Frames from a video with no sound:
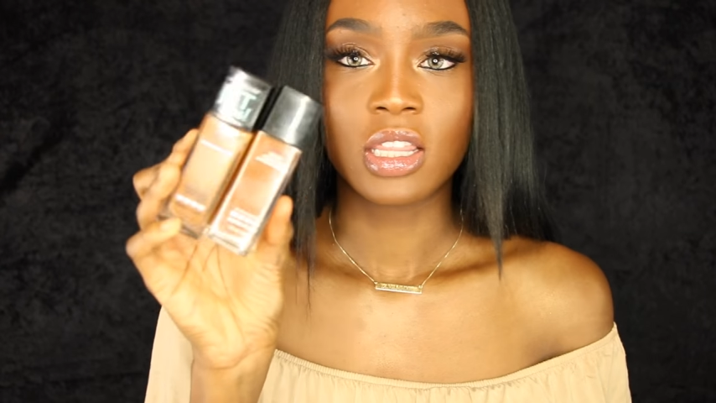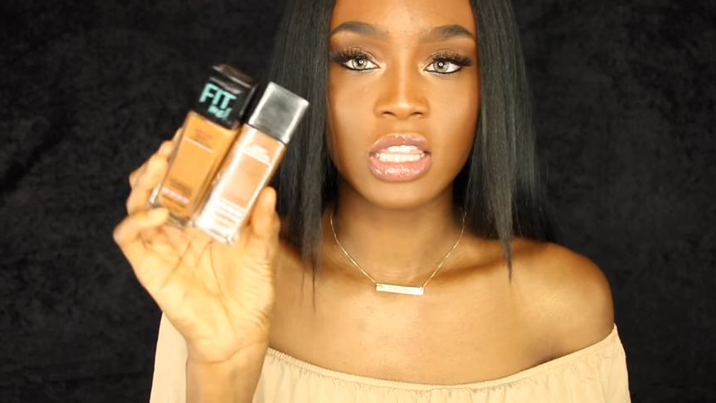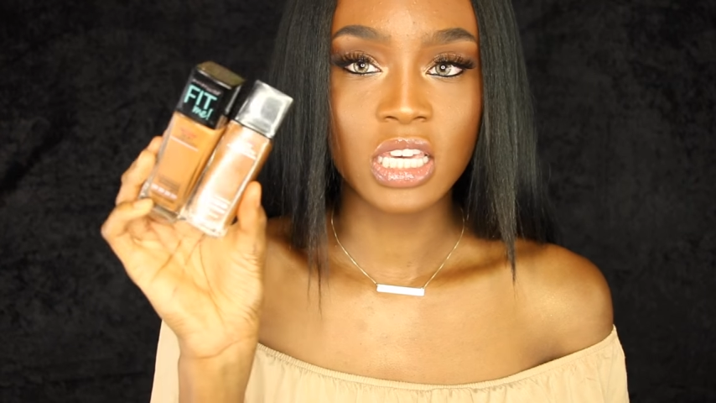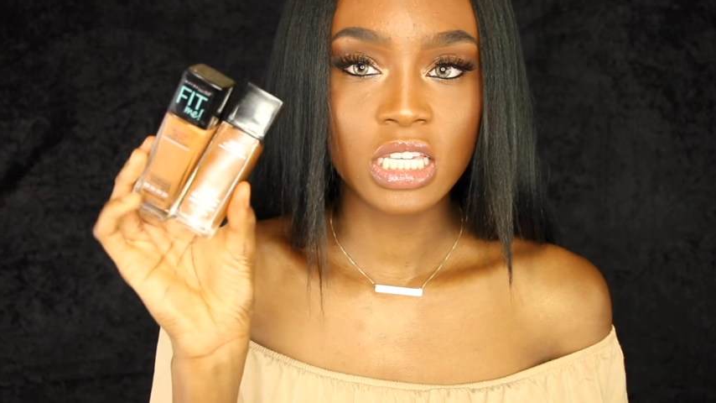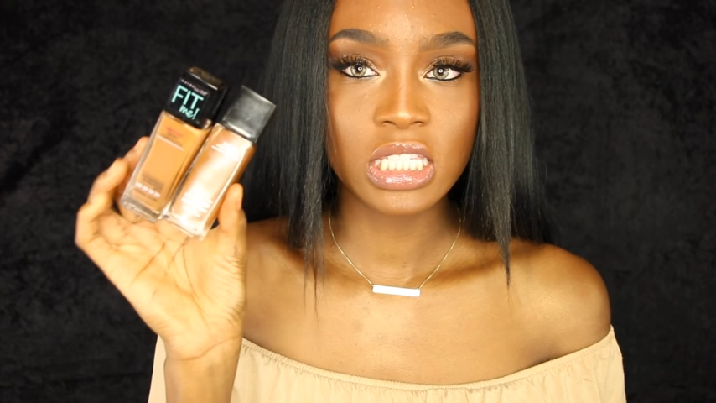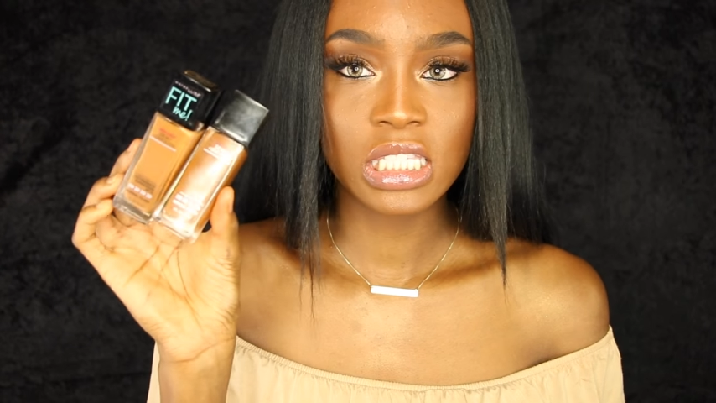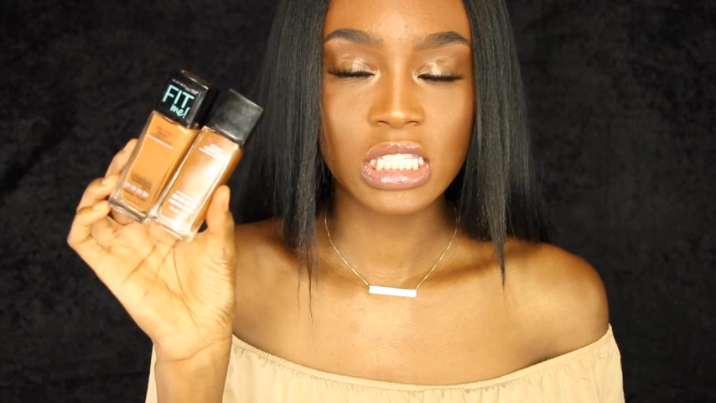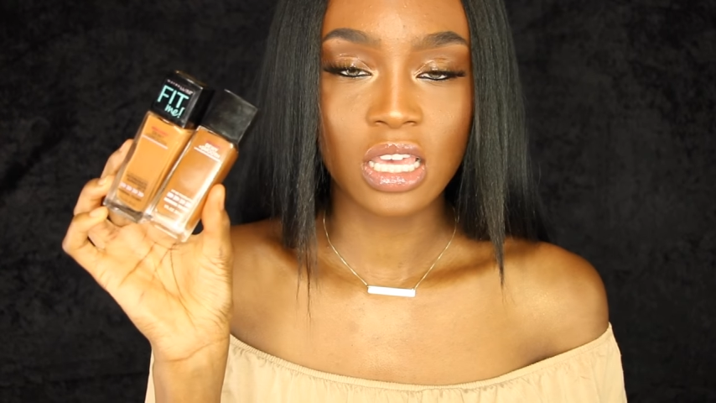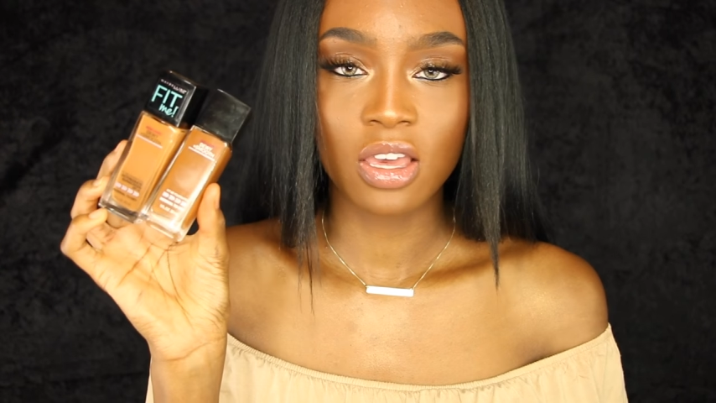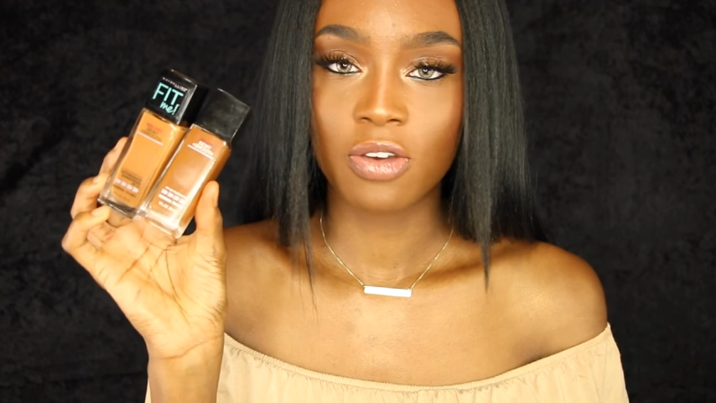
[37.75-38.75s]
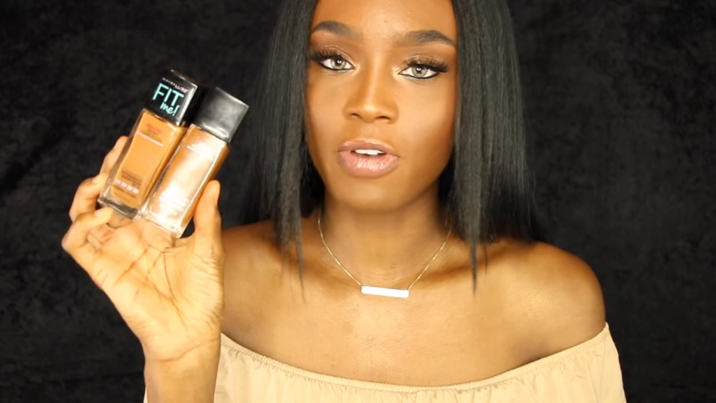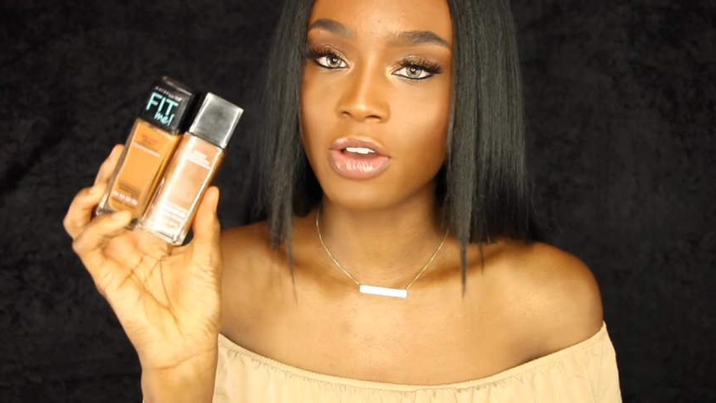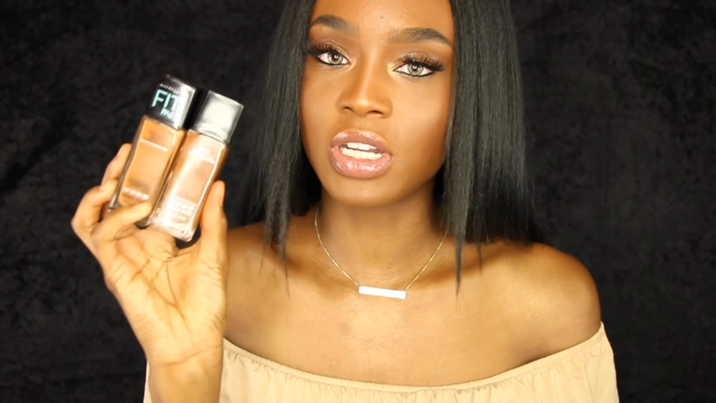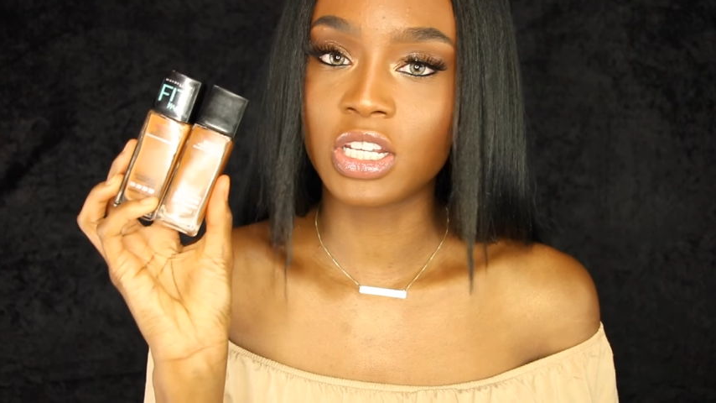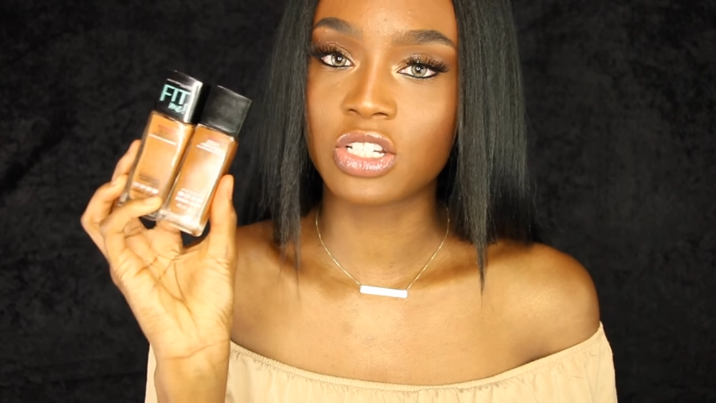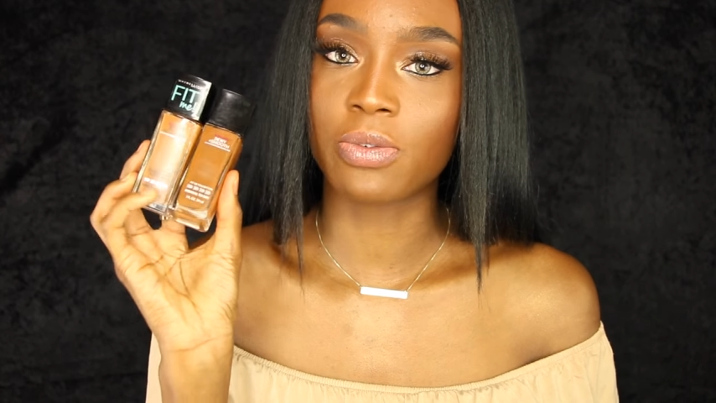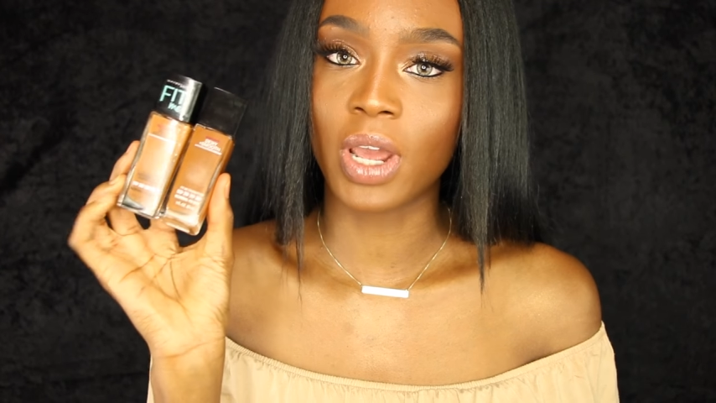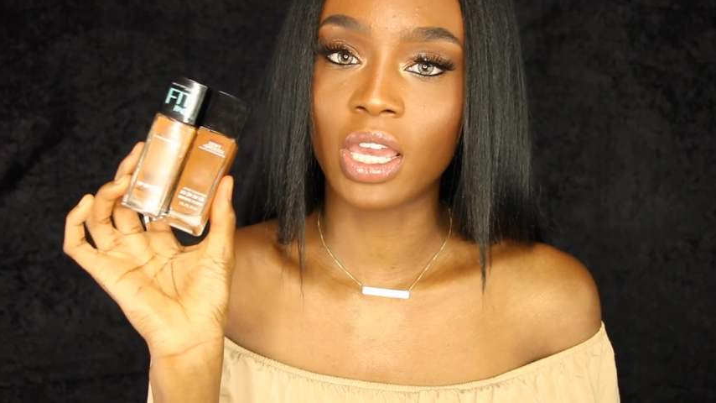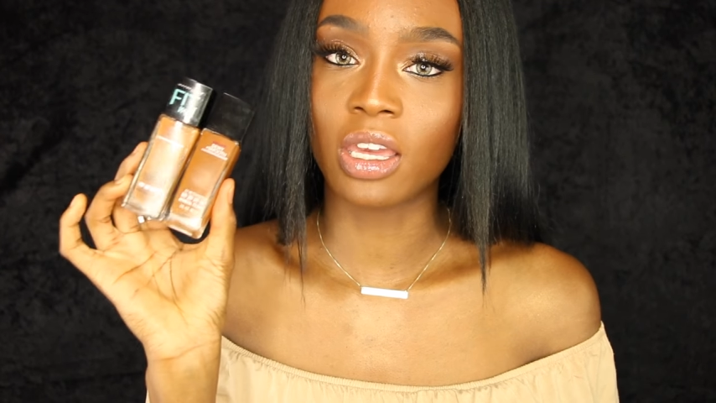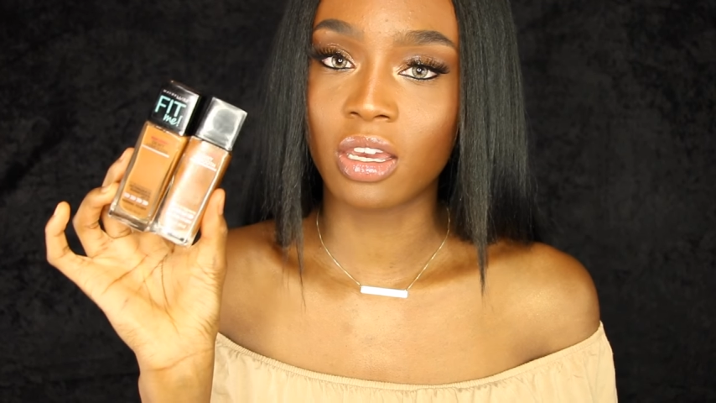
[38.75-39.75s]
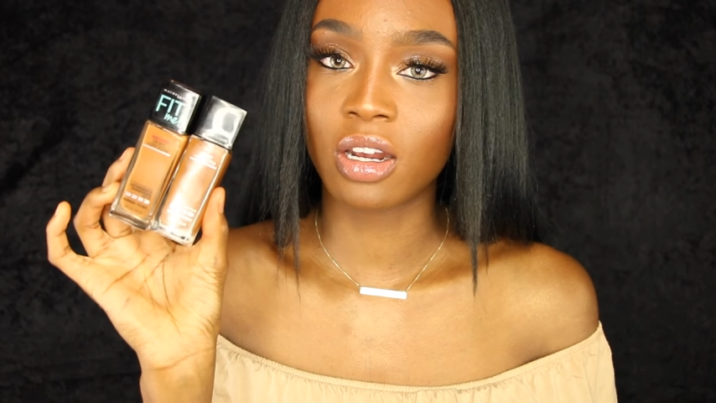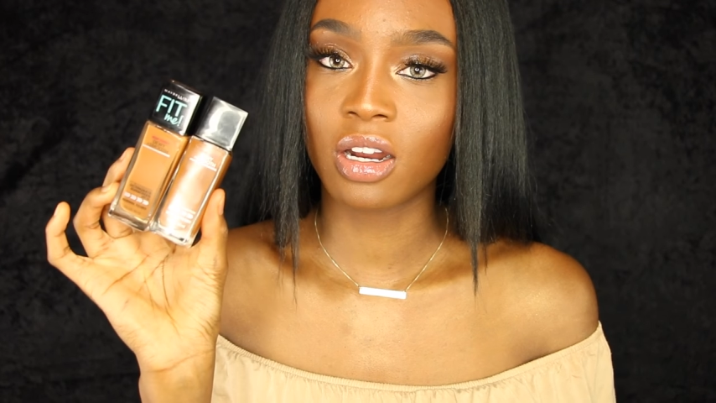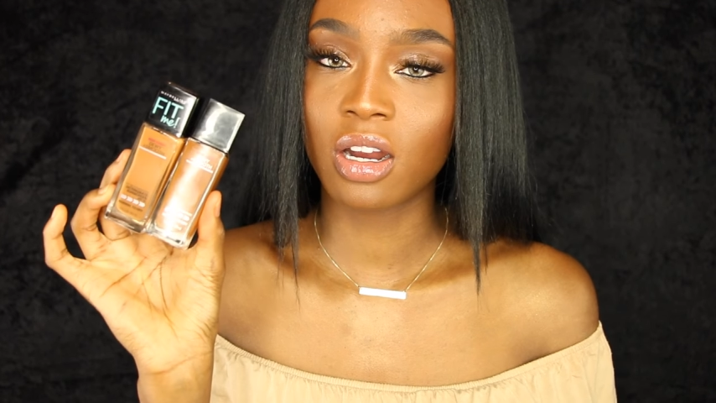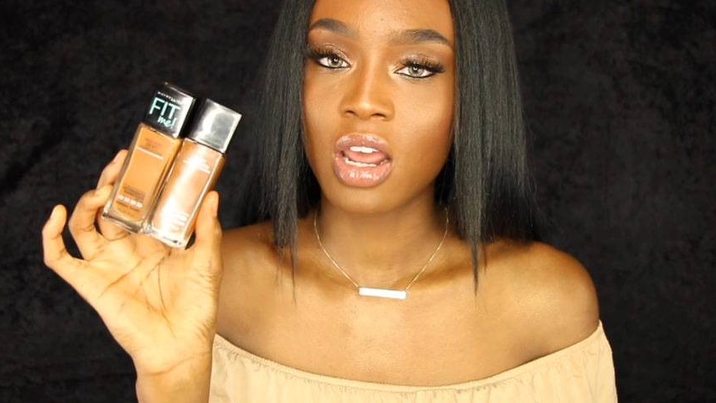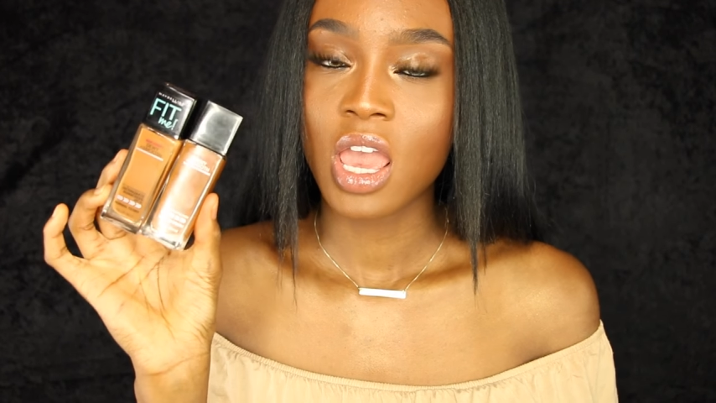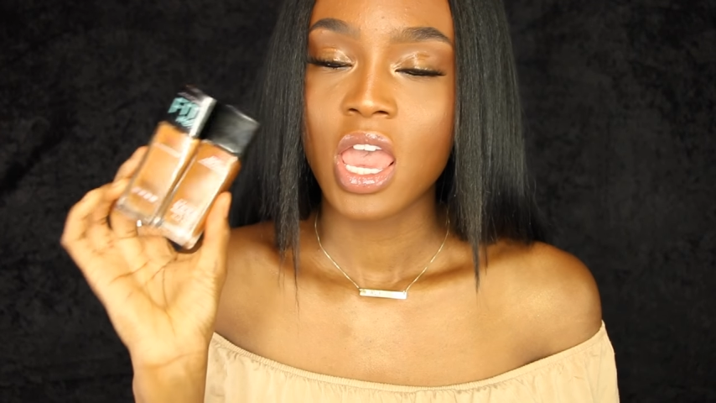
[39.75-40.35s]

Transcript: This foundation right here